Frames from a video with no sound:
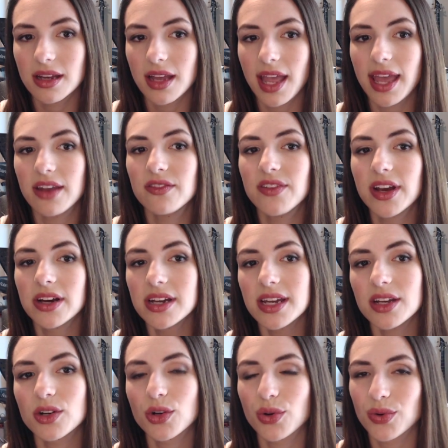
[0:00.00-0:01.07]
and
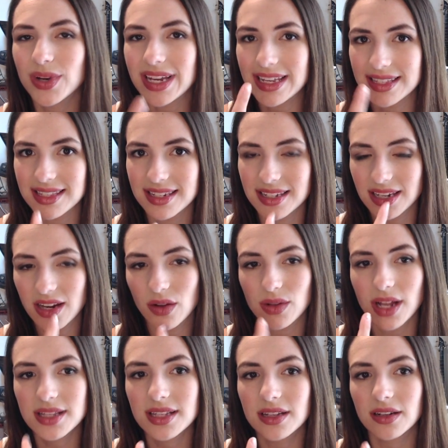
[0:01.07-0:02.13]
very creased,
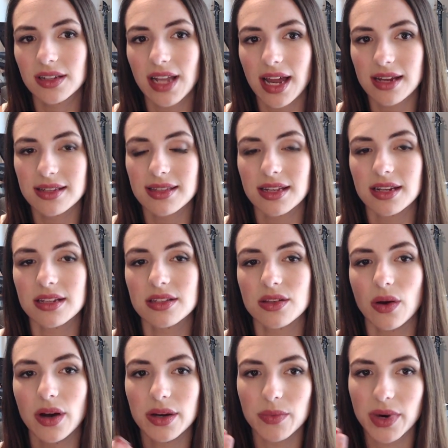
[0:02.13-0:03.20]
lots of little lines in it, so
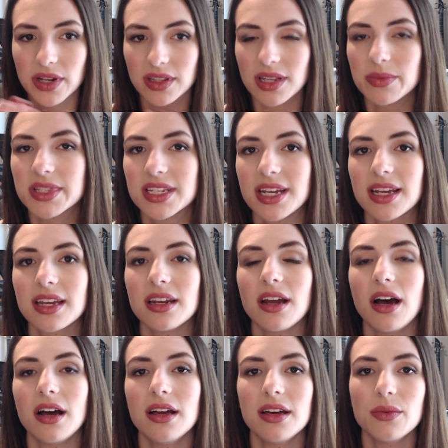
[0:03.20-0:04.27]
I'd wear lipstick and
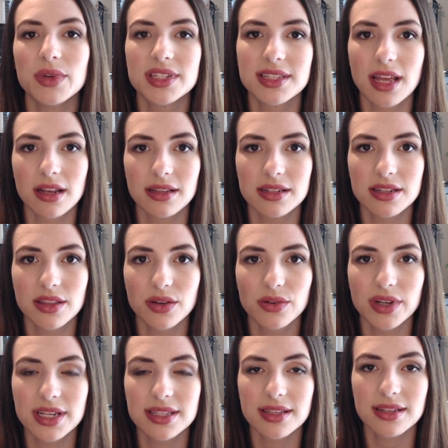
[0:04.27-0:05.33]
it would settle into the
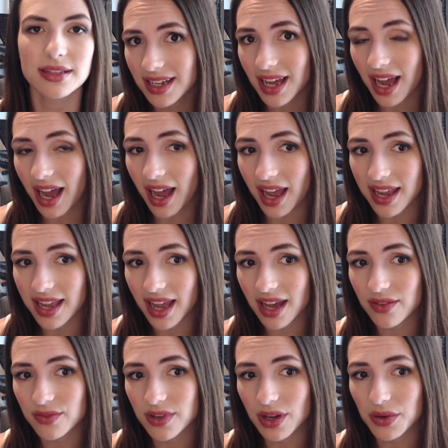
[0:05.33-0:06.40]
creases. I
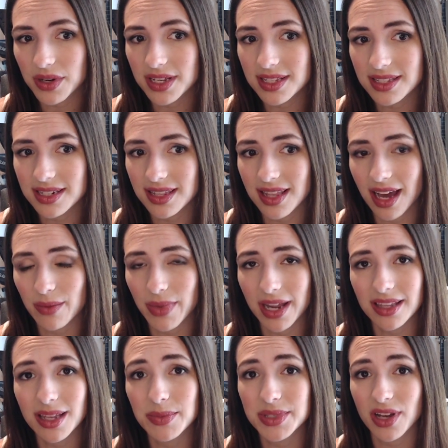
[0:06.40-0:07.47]
have noticed that my
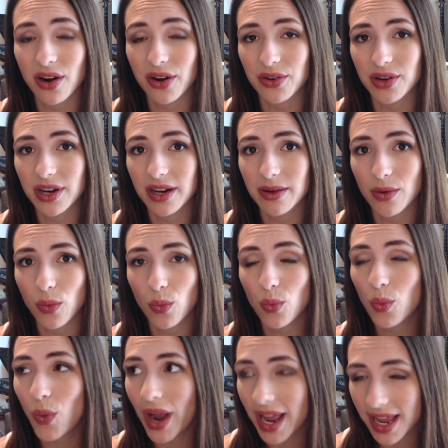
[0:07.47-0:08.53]
lips are
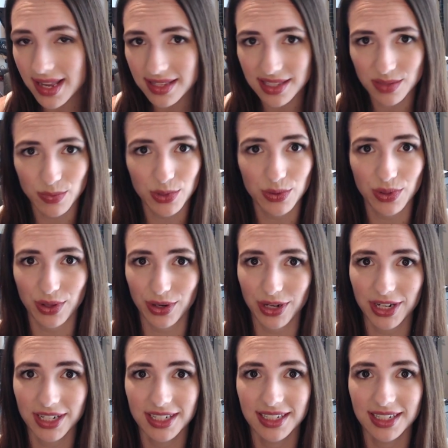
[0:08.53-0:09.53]
way smoother.